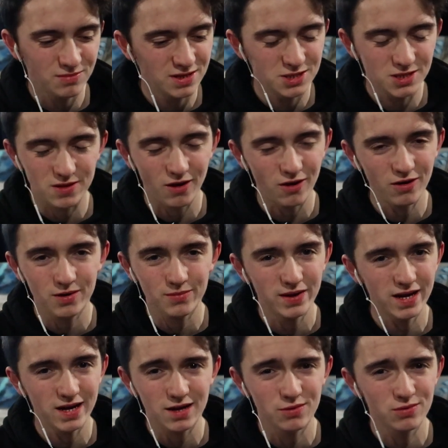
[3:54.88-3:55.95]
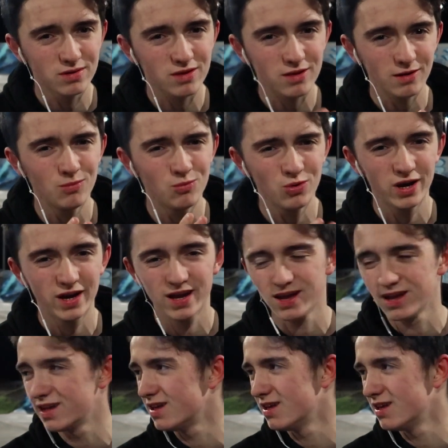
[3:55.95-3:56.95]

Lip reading: in me just hurting my ankle in some way.